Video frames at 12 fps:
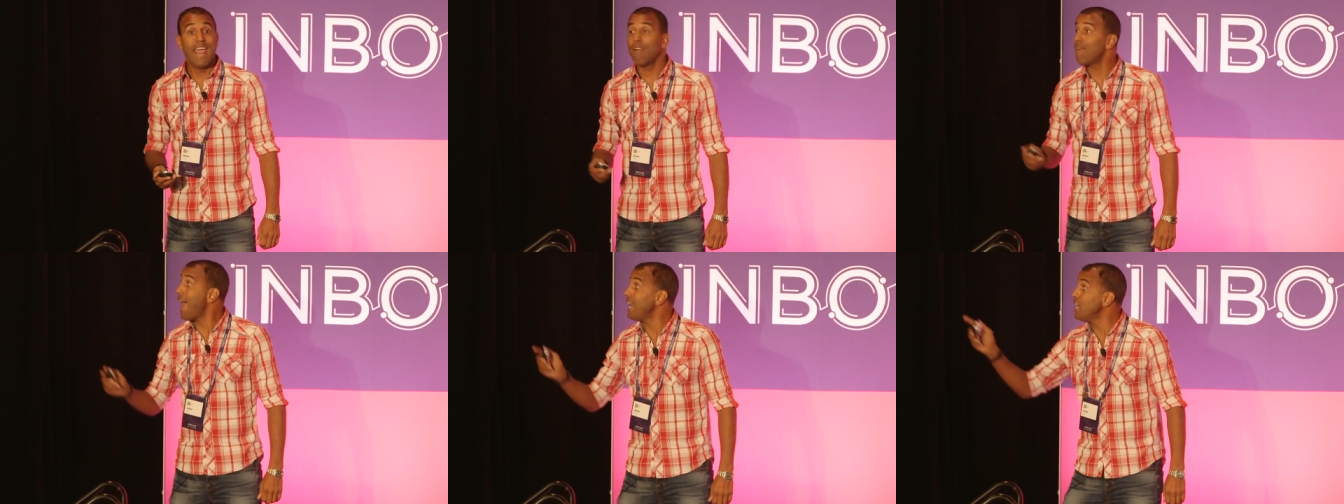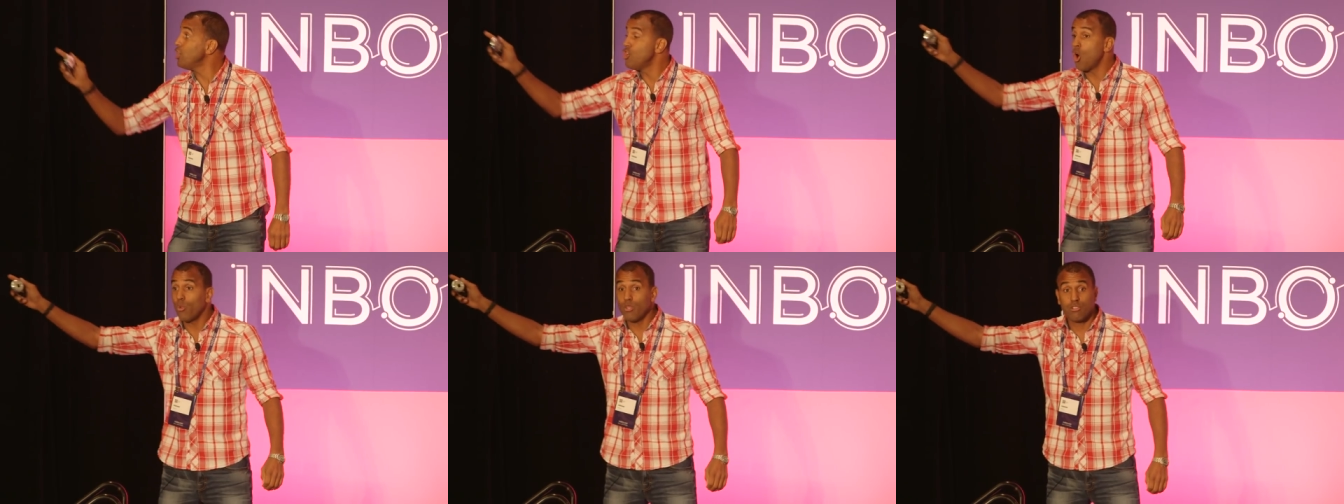And if I didn't
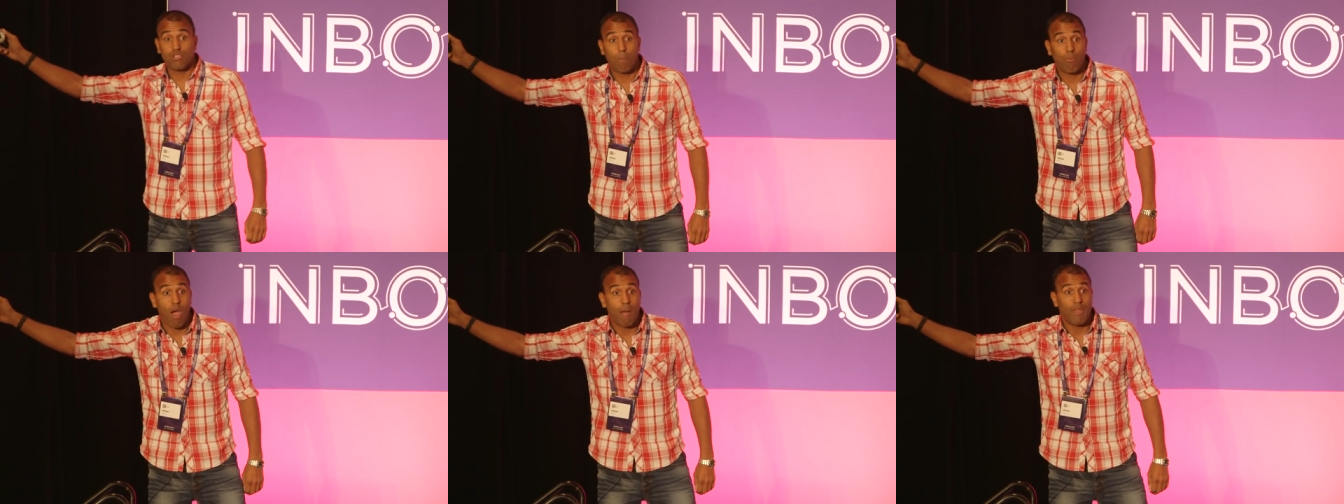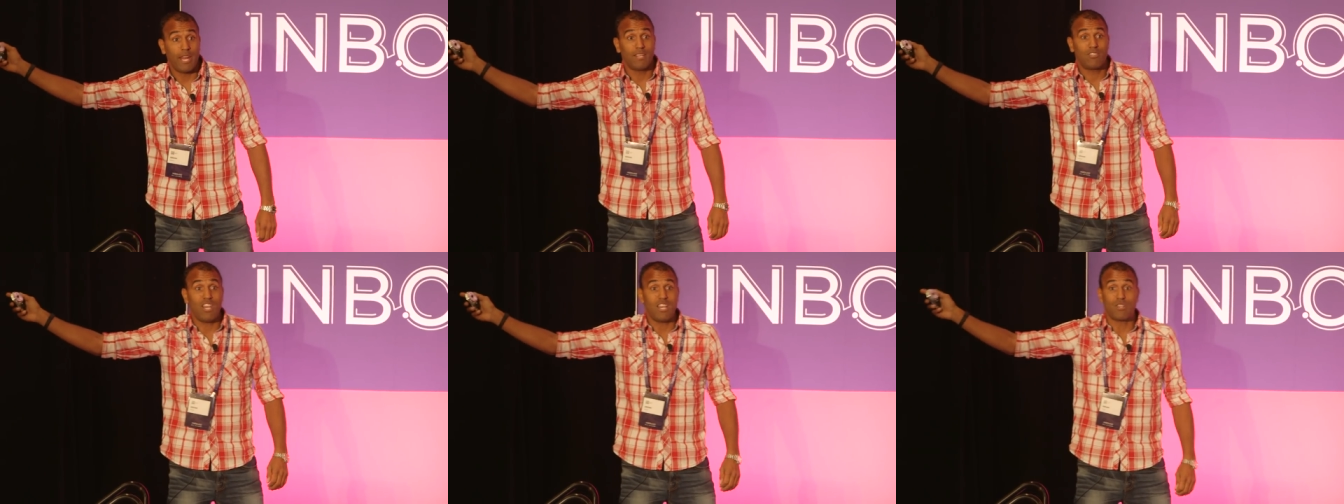know this is a problem that
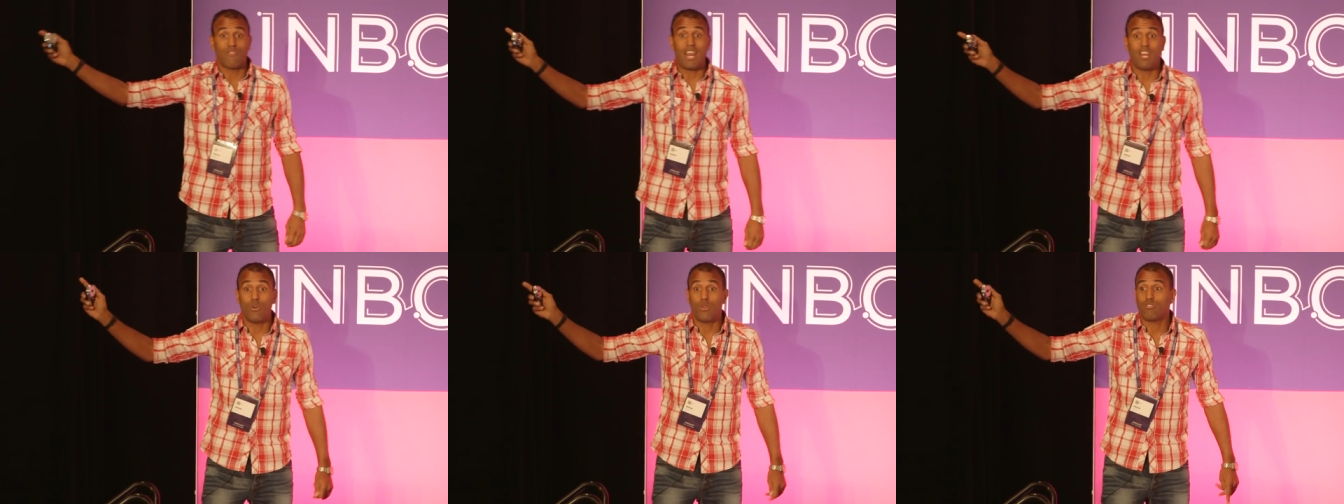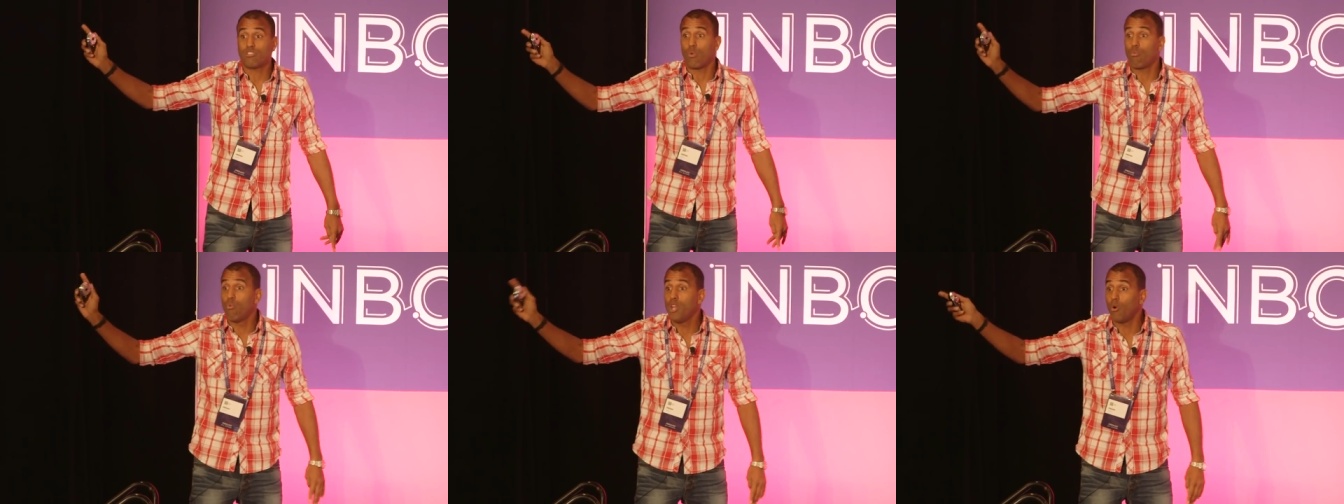exists, if I didn't know this is
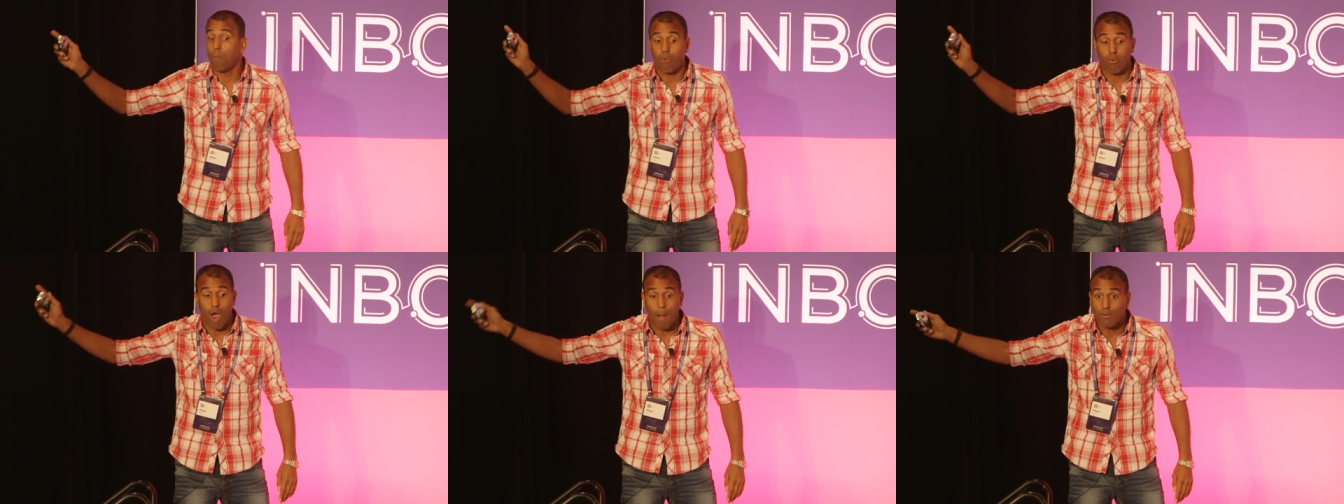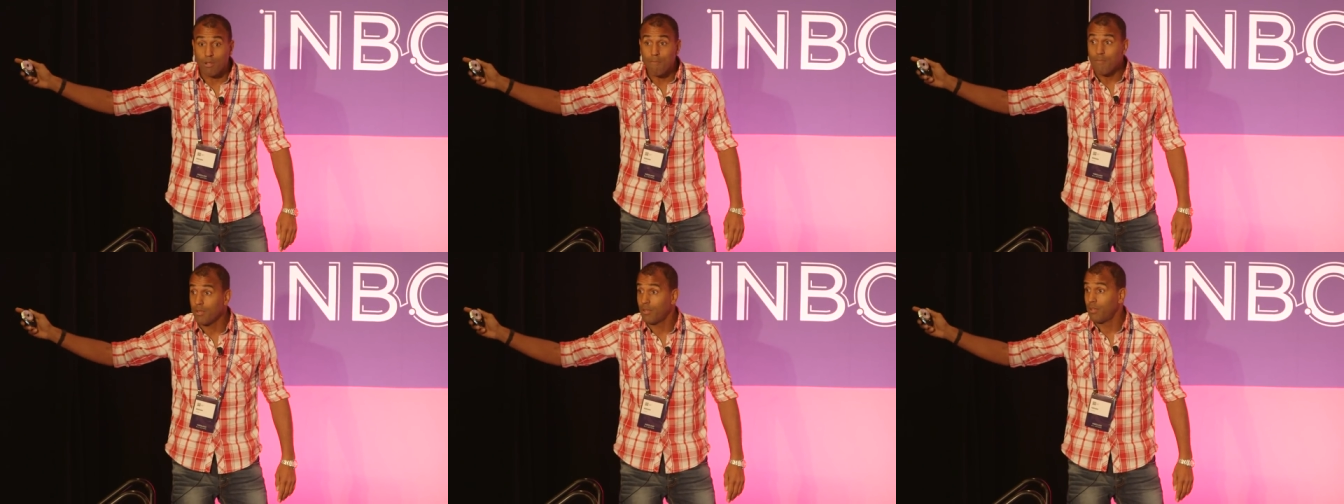a real problem,
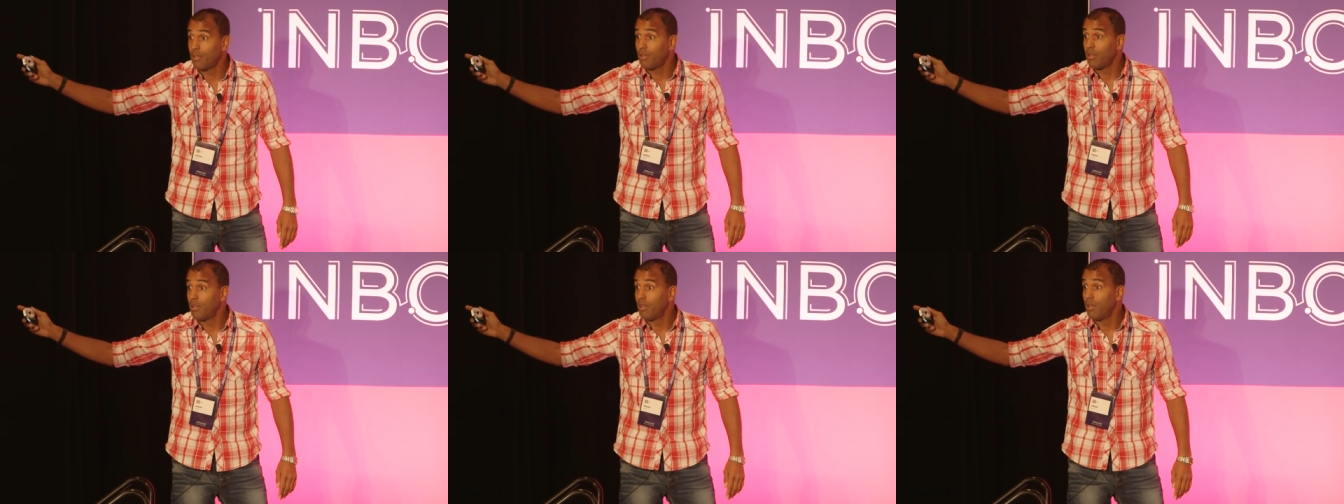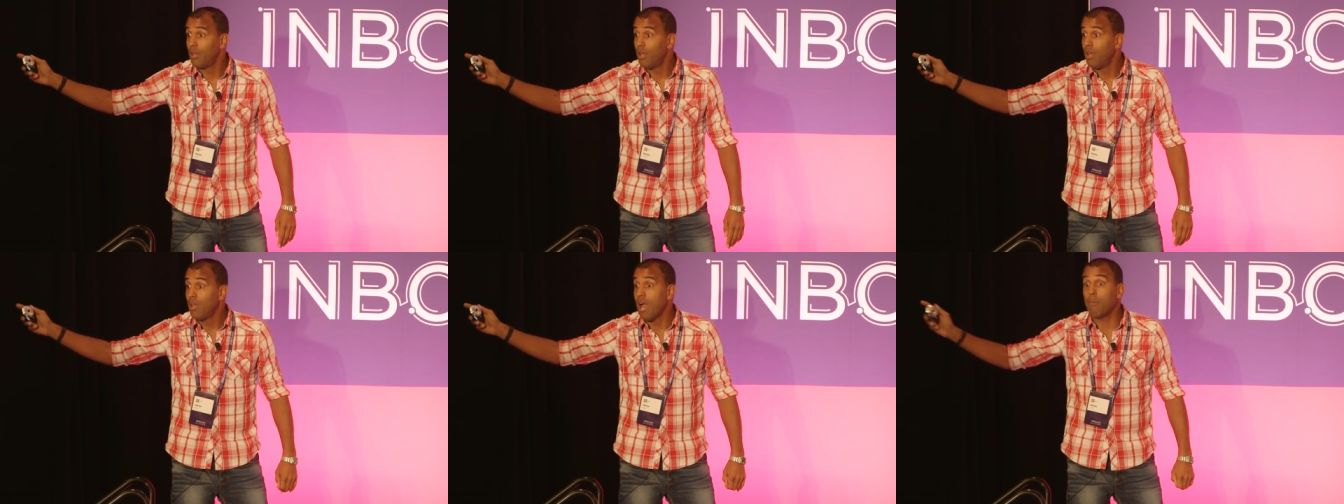
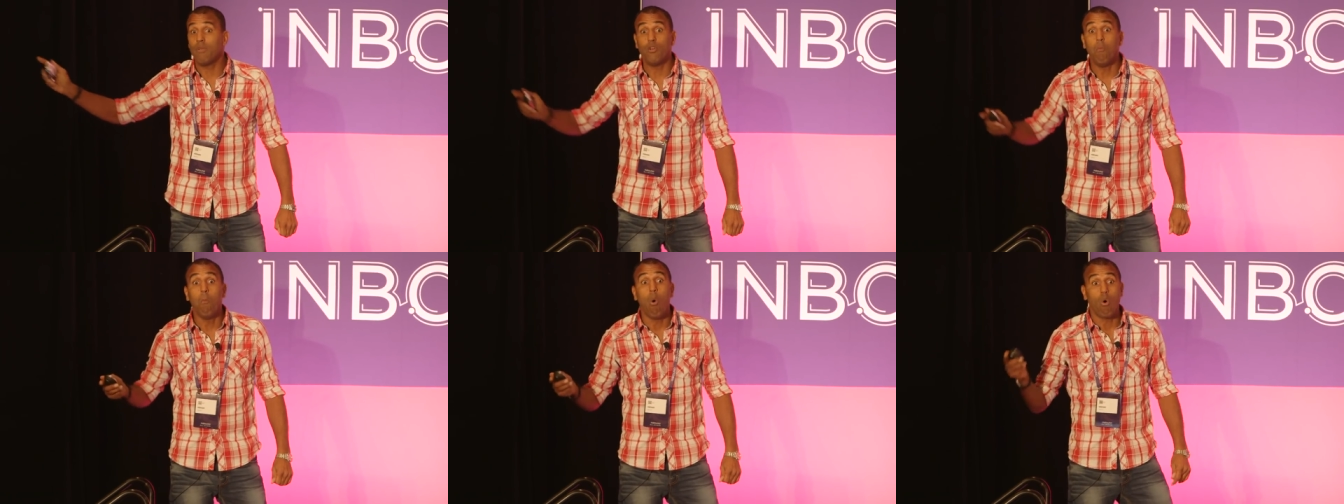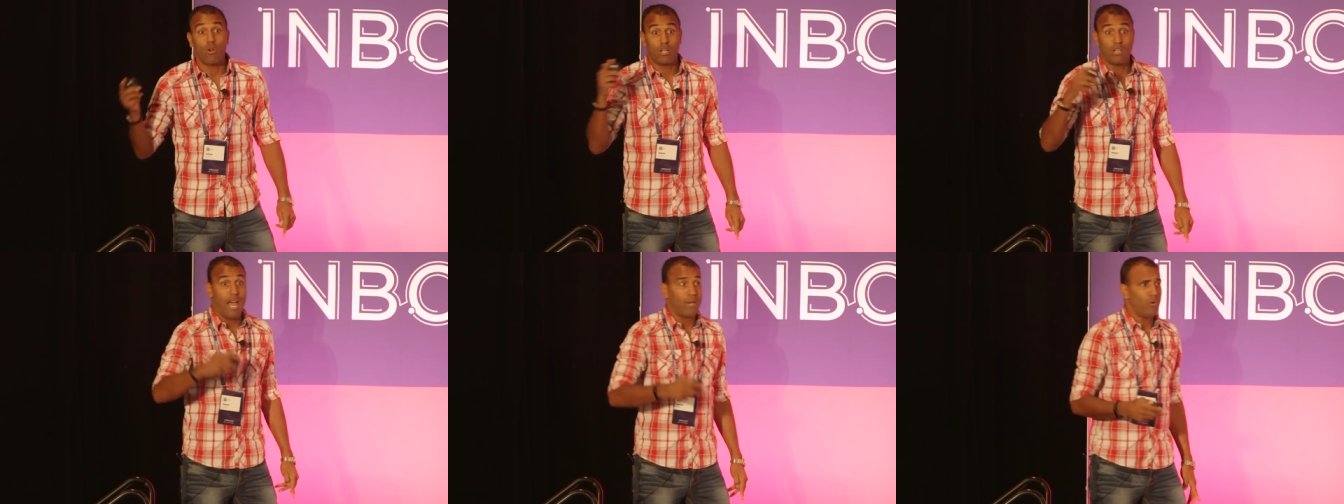I'm even more
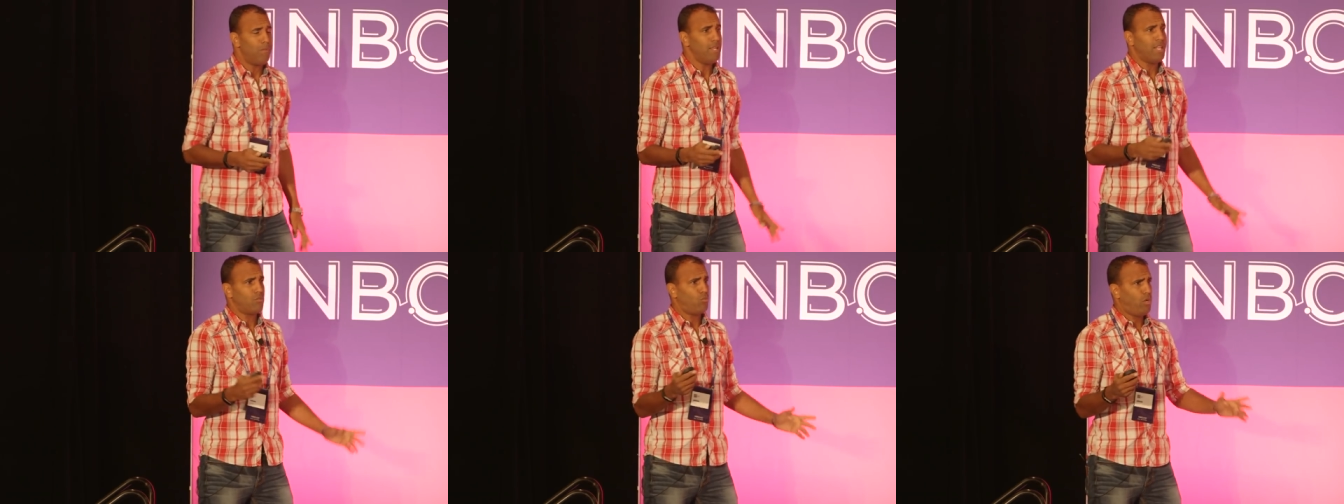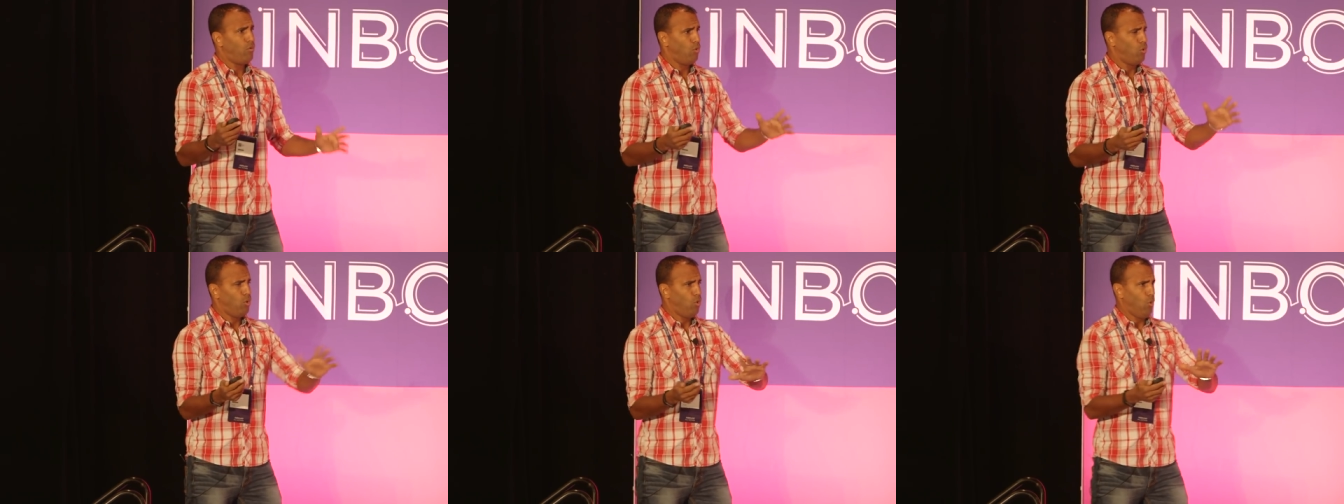inclined. What do you mean this? Wait, whoa,
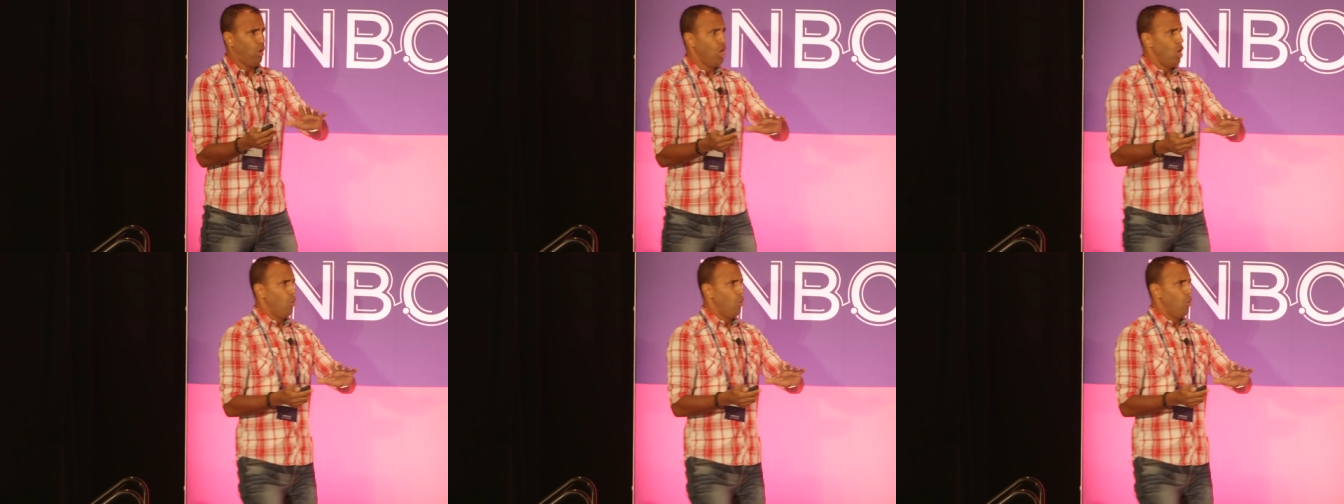whoa, whoa.